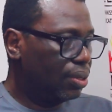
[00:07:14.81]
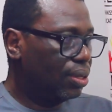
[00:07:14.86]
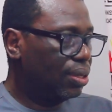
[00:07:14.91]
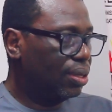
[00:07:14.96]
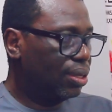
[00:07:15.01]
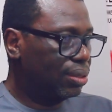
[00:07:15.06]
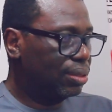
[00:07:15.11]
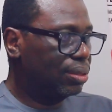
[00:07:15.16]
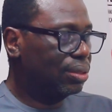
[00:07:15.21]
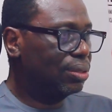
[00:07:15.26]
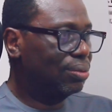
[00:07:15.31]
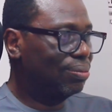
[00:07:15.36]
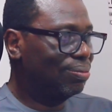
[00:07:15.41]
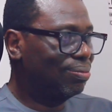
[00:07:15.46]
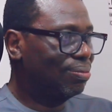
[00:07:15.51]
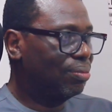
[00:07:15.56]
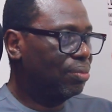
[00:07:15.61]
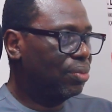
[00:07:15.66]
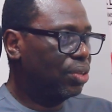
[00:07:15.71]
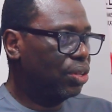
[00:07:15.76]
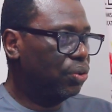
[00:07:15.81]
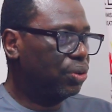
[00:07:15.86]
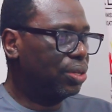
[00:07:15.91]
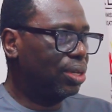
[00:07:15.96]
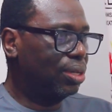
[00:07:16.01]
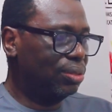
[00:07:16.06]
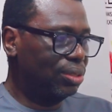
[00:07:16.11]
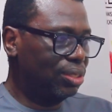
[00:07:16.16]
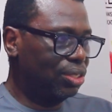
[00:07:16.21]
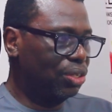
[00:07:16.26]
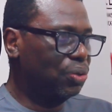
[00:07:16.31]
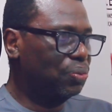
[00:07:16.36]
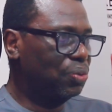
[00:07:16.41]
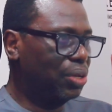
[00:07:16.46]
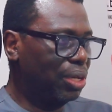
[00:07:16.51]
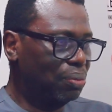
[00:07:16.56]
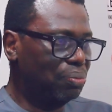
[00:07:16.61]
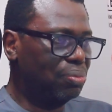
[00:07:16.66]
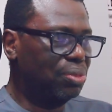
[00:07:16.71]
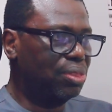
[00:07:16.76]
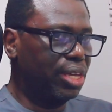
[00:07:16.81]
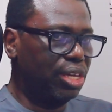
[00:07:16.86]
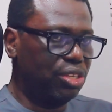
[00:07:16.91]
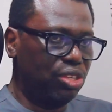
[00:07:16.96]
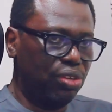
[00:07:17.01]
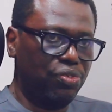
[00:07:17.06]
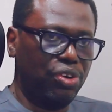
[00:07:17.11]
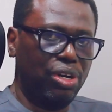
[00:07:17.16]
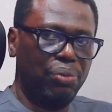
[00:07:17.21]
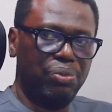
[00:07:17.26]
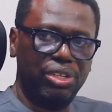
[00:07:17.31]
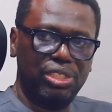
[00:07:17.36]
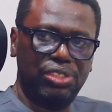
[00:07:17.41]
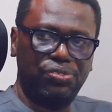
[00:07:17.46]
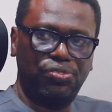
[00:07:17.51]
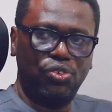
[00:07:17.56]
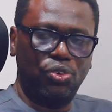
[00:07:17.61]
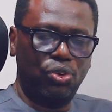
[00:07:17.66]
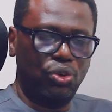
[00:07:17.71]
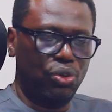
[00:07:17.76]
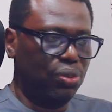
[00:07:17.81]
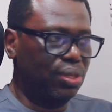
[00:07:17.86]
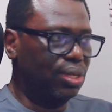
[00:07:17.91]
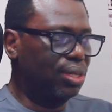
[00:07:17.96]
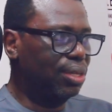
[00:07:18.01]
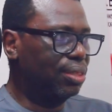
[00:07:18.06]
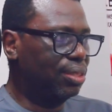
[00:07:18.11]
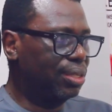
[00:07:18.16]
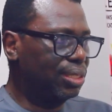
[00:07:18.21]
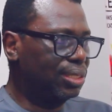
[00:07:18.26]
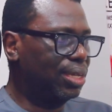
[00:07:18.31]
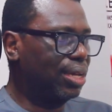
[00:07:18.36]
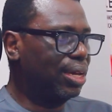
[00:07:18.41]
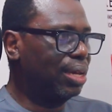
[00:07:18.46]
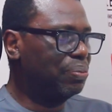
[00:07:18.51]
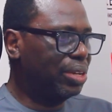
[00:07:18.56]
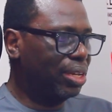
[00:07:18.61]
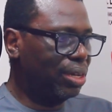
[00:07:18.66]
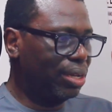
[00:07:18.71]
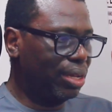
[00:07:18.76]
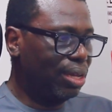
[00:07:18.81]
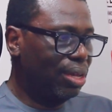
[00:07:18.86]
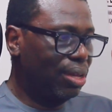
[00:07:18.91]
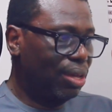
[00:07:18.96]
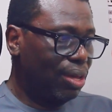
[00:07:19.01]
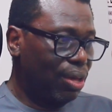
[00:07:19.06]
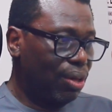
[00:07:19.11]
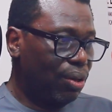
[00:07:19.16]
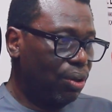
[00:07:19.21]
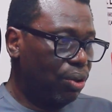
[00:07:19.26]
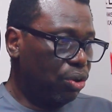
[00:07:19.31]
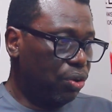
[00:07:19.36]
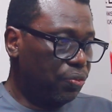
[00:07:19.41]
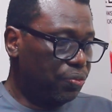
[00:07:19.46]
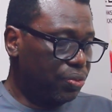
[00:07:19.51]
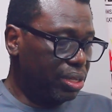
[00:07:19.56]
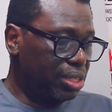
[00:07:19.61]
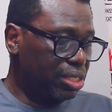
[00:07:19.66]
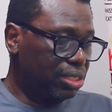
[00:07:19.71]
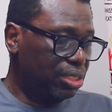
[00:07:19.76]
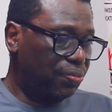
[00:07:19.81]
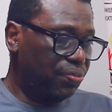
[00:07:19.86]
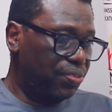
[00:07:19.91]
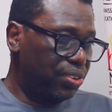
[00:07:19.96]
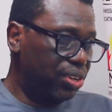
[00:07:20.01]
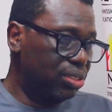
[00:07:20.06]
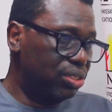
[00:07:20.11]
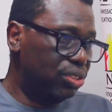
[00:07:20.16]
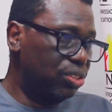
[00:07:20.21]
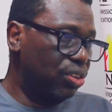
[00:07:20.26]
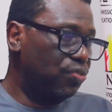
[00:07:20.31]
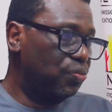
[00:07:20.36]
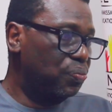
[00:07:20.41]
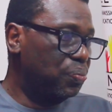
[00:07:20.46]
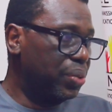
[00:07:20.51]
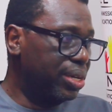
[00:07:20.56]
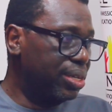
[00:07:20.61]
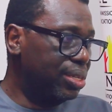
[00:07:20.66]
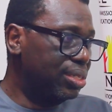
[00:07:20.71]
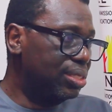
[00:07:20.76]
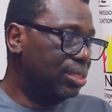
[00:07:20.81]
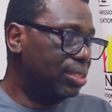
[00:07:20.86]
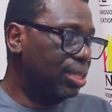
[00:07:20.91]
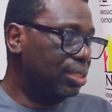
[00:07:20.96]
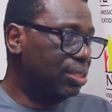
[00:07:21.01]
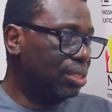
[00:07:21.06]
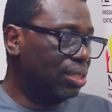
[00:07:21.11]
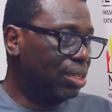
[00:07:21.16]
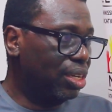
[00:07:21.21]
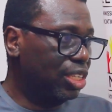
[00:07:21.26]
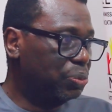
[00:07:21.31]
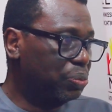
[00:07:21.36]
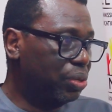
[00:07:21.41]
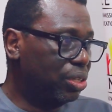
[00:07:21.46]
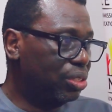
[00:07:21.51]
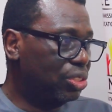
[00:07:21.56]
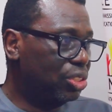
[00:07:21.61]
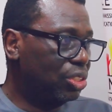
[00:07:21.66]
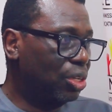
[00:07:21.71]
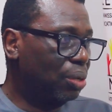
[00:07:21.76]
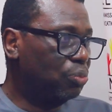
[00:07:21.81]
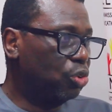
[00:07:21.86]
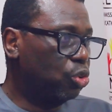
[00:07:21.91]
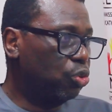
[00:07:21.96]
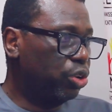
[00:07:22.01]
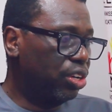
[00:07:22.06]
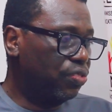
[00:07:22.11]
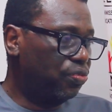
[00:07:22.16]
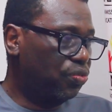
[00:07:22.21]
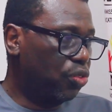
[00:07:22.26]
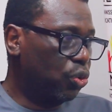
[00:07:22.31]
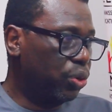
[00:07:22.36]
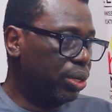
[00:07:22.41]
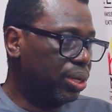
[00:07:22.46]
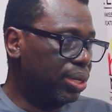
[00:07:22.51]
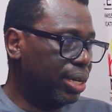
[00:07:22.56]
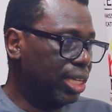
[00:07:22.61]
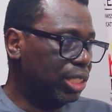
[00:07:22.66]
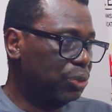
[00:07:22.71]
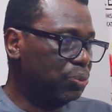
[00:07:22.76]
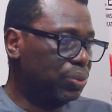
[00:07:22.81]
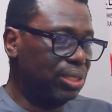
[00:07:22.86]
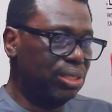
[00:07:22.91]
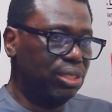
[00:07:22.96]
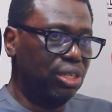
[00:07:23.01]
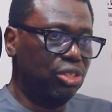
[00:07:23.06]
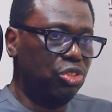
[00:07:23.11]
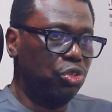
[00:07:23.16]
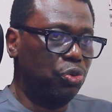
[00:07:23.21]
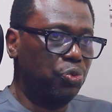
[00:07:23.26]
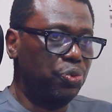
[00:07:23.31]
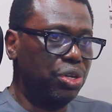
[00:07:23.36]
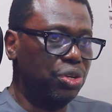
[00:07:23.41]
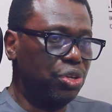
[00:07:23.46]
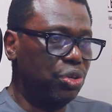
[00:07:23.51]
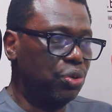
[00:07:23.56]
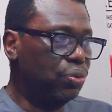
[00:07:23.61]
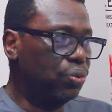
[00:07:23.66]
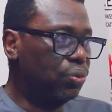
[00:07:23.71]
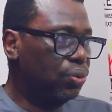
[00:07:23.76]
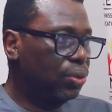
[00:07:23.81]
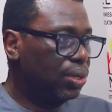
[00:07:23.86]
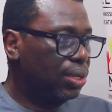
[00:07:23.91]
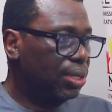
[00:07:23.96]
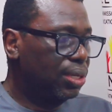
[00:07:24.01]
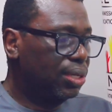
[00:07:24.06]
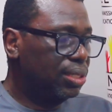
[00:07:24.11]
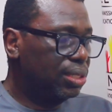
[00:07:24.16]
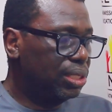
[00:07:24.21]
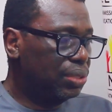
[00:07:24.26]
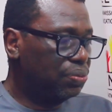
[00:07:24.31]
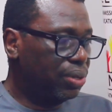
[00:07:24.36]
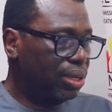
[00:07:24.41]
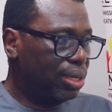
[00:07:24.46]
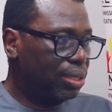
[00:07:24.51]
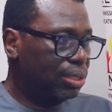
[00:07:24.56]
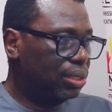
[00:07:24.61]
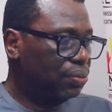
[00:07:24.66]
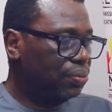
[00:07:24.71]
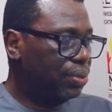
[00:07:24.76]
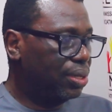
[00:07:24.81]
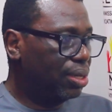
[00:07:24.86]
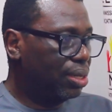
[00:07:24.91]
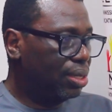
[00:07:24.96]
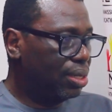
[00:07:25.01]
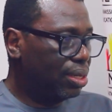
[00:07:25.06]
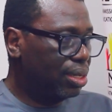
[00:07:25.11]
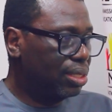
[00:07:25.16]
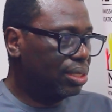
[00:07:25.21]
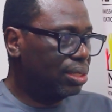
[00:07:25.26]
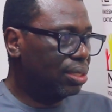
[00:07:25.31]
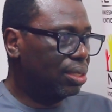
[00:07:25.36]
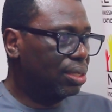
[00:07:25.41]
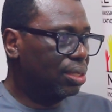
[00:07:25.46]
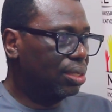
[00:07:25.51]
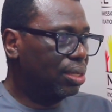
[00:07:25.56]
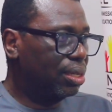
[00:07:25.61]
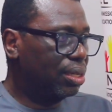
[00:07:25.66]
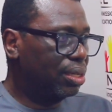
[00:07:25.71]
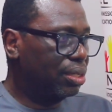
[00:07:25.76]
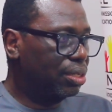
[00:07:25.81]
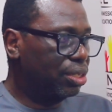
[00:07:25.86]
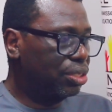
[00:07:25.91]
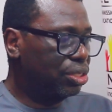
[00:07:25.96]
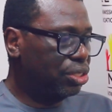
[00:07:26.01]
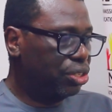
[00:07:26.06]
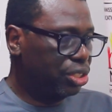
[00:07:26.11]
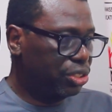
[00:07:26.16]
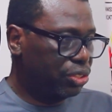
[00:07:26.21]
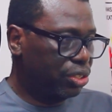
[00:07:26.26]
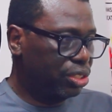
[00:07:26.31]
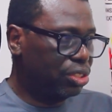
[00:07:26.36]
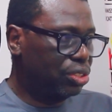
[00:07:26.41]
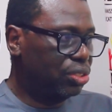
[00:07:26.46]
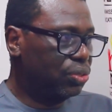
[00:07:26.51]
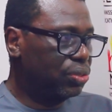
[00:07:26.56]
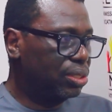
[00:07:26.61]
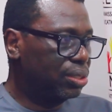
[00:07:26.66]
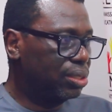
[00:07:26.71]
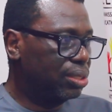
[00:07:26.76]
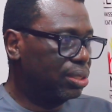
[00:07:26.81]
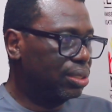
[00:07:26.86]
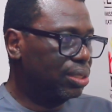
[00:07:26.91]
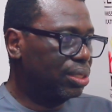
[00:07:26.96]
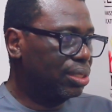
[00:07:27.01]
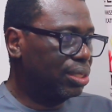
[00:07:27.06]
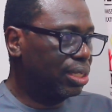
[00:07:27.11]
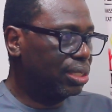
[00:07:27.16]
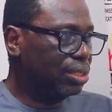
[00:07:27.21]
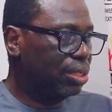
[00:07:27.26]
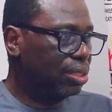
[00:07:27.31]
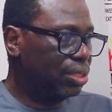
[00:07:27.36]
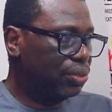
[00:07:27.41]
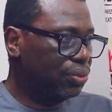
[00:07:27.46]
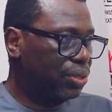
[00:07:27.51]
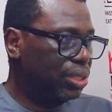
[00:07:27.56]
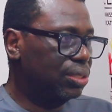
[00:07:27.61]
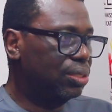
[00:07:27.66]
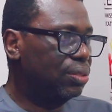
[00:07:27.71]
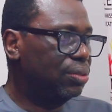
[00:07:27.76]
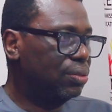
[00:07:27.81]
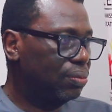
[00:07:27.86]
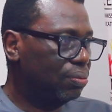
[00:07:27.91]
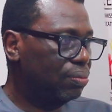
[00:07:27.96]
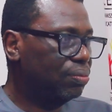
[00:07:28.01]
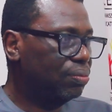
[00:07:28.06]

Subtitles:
Yes. Okay. So thank you very much for the time. And hopefully this is the first of many such engagements going forward as we seek to renew civic education in the tertiary institutions in the Ashanti region.